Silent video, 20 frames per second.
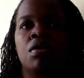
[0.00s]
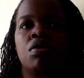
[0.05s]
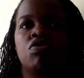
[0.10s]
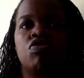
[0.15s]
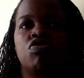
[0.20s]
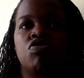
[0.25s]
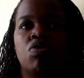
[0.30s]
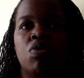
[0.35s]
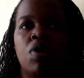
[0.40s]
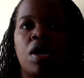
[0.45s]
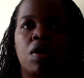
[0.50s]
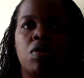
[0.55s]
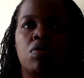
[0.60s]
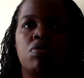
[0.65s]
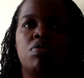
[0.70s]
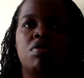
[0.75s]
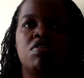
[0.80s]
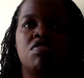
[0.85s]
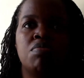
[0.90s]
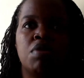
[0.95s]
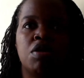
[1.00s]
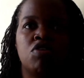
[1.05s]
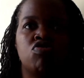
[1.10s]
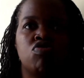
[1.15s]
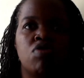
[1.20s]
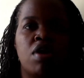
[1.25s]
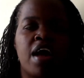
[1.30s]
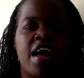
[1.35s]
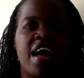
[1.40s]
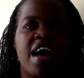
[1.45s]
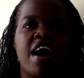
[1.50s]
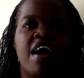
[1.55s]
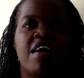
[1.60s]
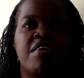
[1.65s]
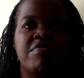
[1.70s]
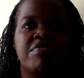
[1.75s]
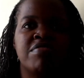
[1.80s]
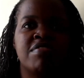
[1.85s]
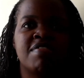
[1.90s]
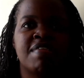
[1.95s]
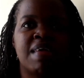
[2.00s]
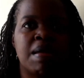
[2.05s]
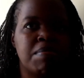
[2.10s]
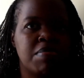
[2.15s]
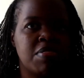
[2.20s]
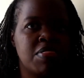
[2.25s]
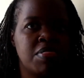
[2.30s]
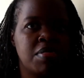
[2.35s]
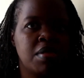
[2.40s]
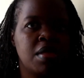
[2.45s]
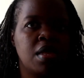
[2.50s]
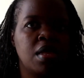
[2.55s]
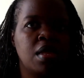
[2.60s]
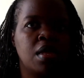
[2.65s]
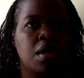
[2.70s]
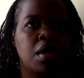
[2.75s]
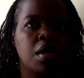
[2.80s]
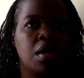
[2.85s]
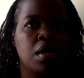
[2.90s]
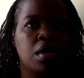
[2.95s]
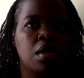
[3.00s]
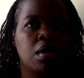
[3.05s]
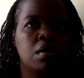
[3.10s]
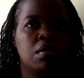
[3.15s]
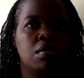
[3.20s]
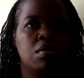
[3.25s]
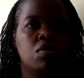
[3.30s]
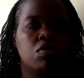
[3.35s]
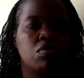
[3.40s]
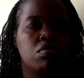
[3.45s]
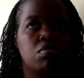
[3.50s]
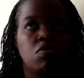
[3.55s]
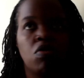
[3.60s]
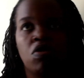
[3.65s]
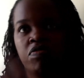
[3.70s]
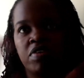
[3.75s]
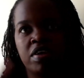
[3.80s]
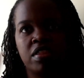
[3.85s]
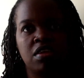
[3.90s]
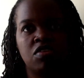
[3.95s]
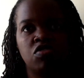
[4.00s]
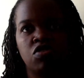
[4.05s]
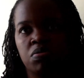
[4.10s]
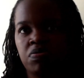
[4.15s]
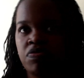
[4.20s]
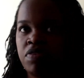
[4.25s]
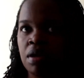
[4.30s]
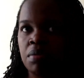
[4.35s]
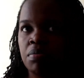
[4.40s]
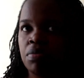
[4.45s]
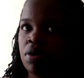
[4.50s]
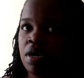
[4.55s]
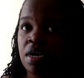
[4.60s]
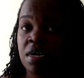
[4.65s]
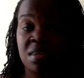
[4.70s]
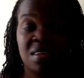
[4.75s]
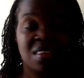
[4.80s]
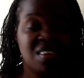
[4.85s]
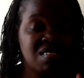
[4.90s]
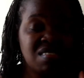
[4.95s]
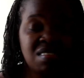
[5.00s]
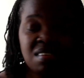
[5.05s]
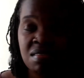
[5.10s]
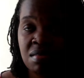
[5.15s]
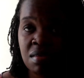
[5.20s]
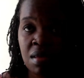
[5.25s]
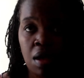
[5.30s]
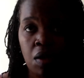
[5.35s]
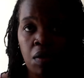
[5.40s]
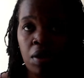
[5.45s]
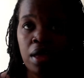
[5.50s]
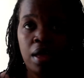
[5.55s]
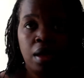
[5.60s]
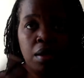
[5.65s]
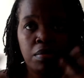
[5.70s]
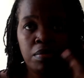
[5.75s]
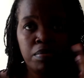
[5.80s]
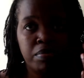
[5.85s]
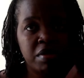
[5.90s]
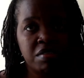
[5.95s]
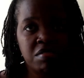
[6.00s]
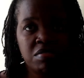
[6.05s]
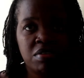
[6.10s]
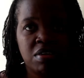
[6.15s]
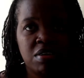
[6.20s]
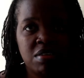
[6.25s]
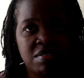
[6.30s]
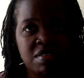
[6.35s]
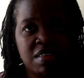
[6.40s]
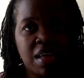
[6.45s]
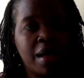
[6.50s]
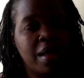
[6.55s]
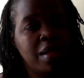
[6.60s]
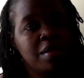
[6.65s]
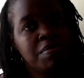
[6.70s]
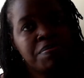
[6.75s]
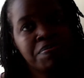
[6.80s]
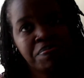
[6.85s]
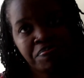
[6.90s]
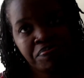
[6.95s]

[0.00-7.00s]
So I always make sure I have something over the top flamboyant. That's just how I am, personal style.